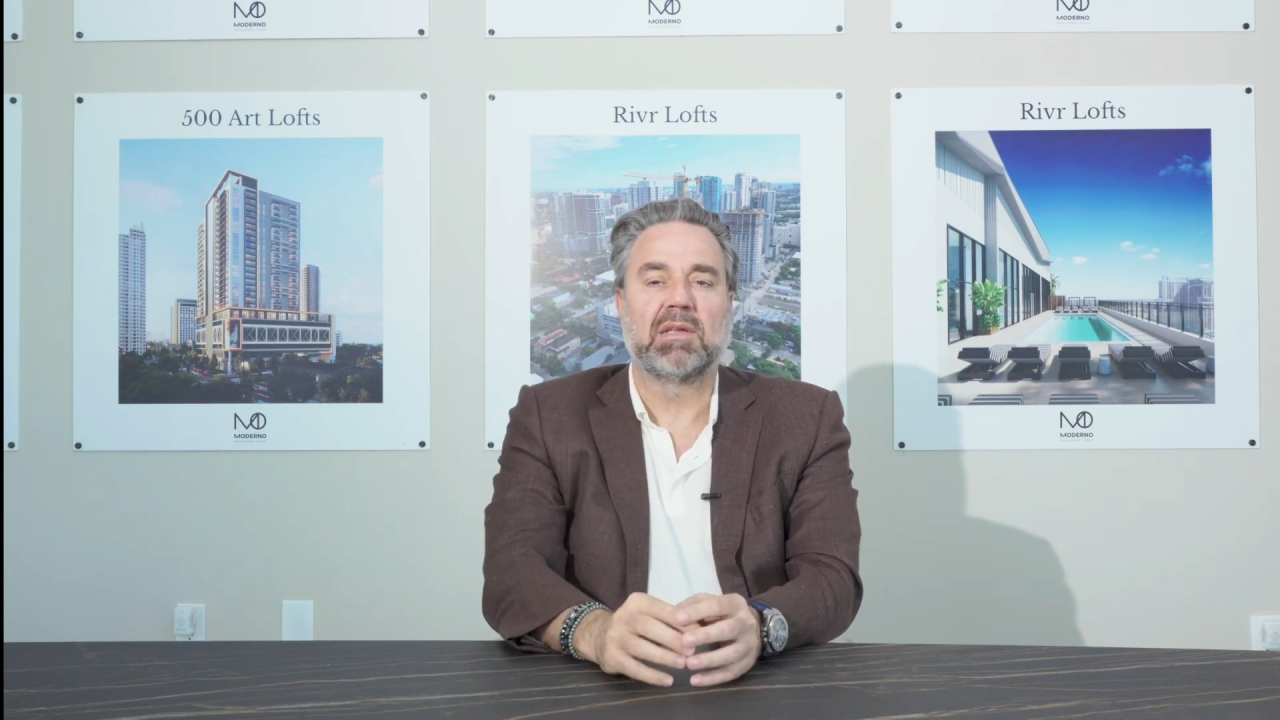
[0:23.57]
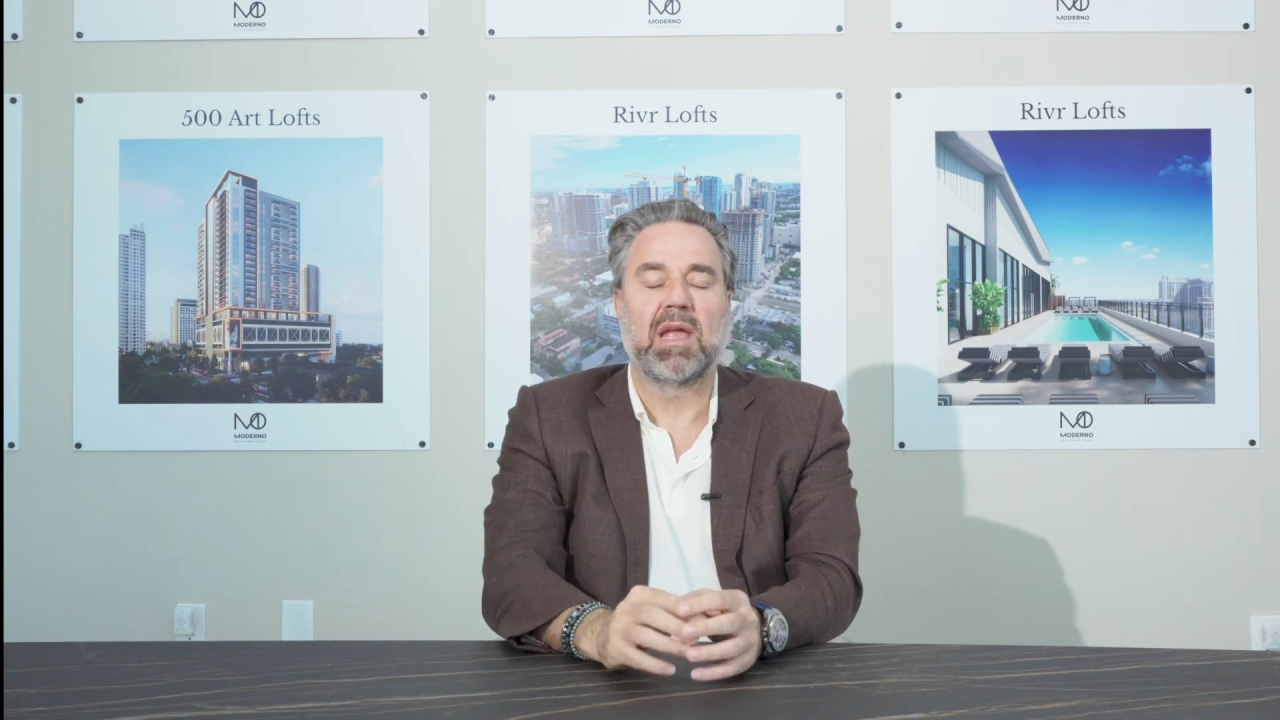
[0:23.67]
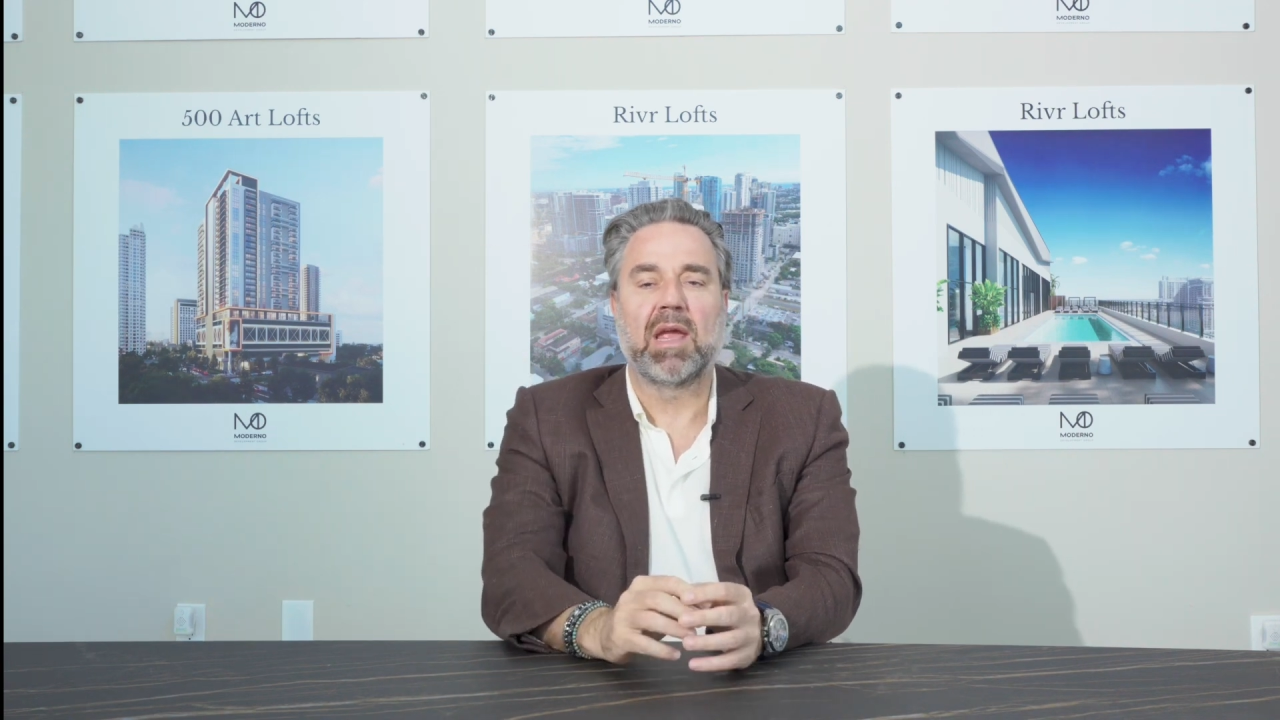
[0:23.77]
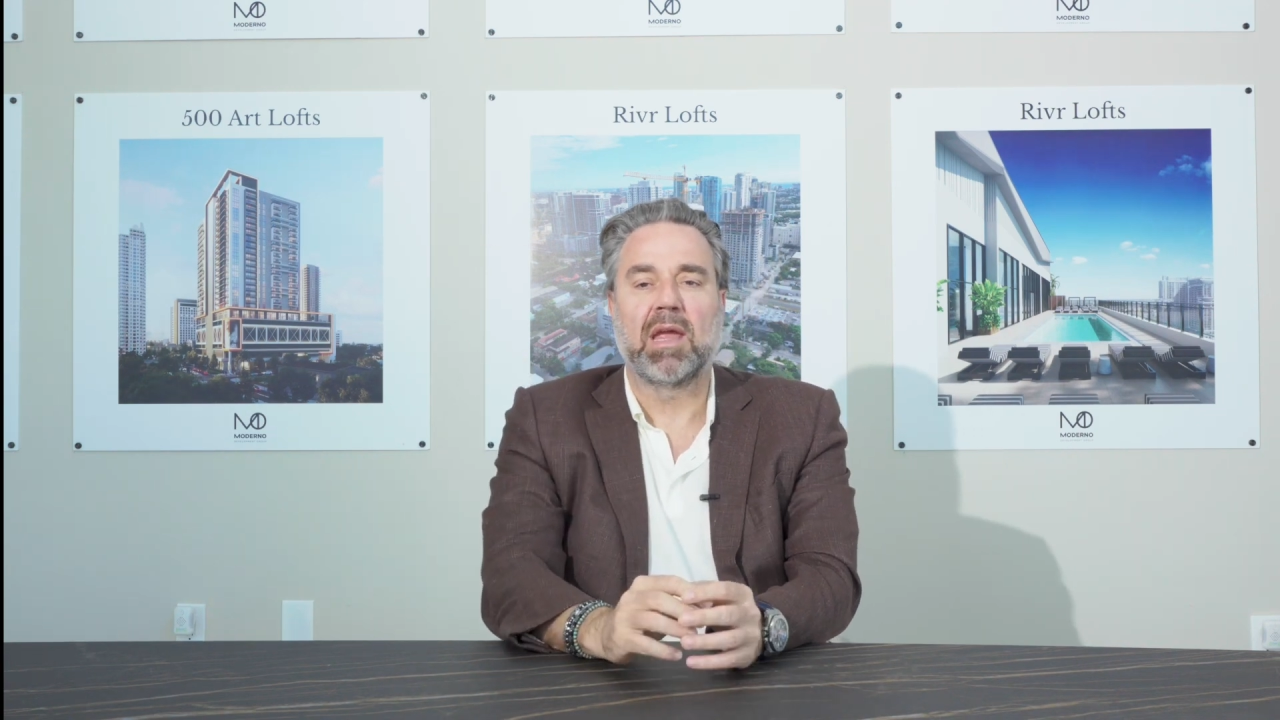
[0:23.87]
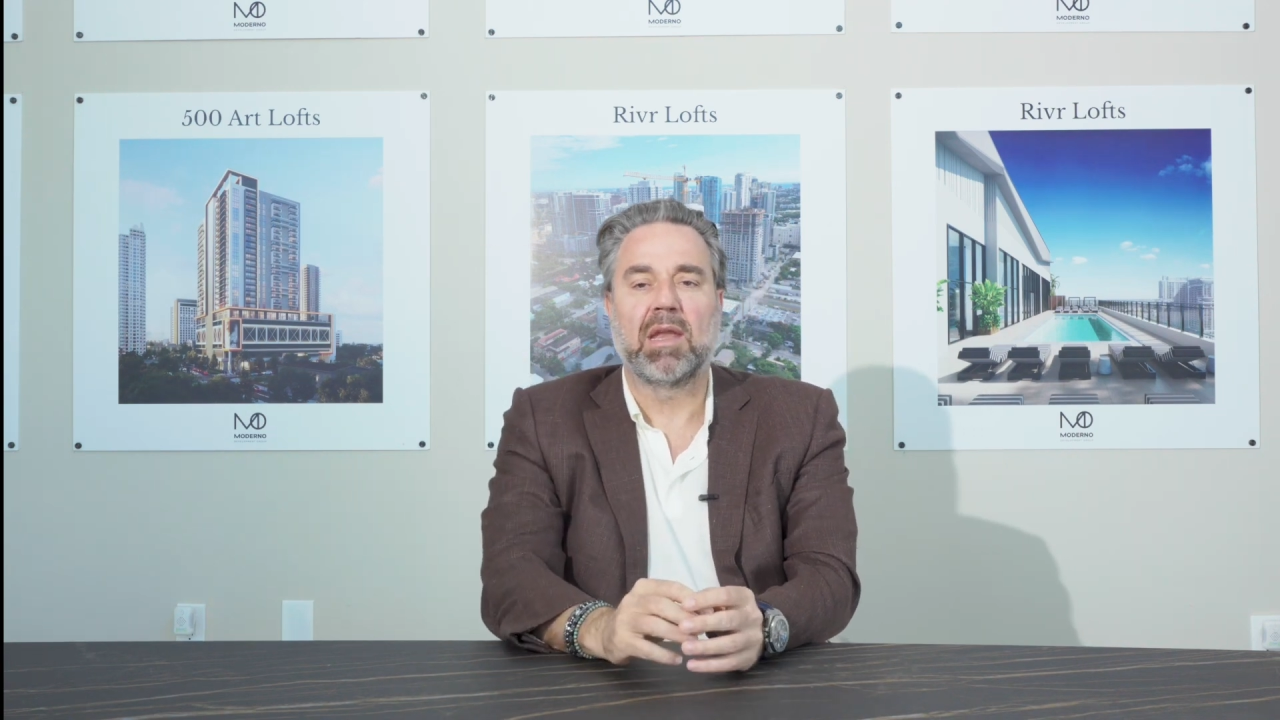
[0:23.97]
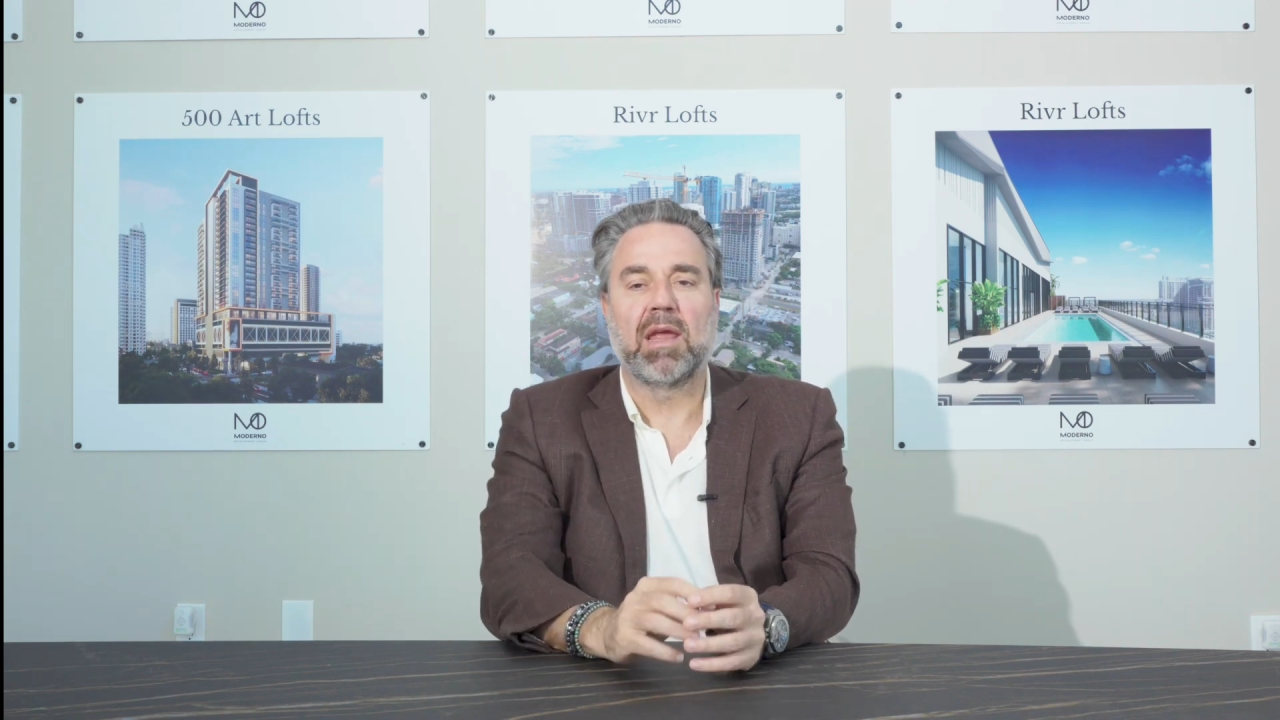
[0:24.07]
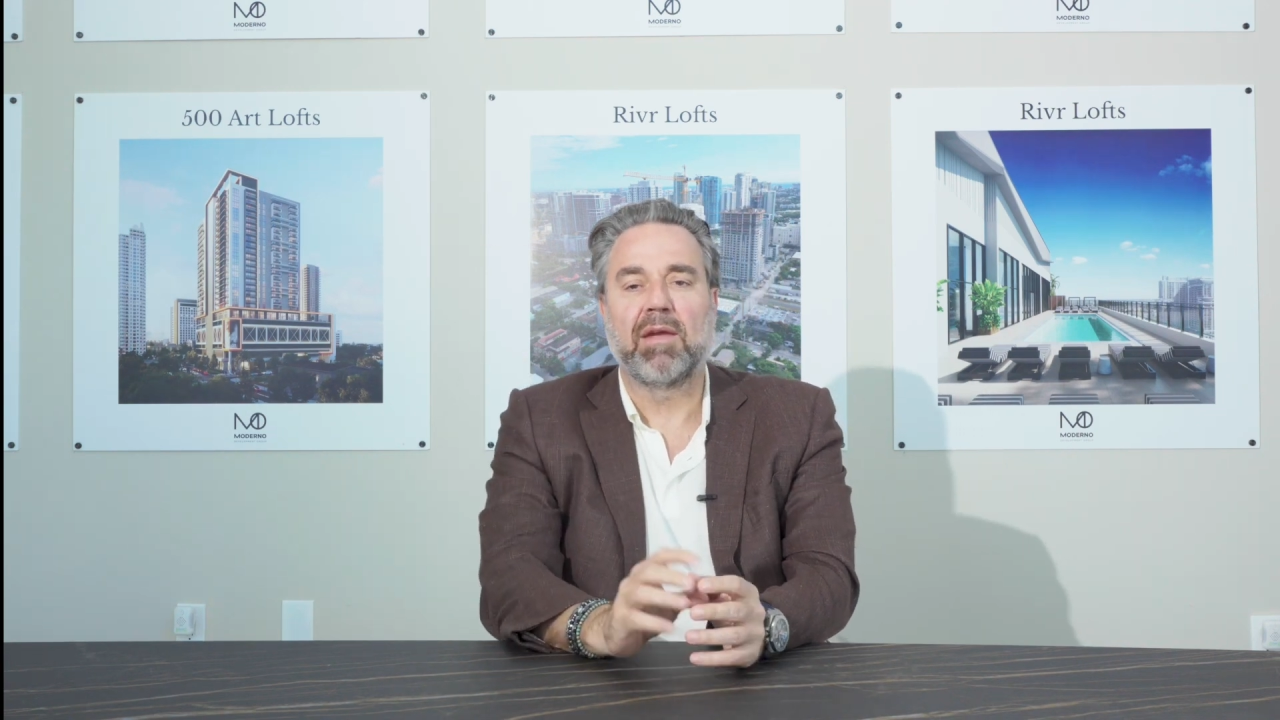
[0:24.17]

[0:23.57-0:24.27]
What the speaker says: and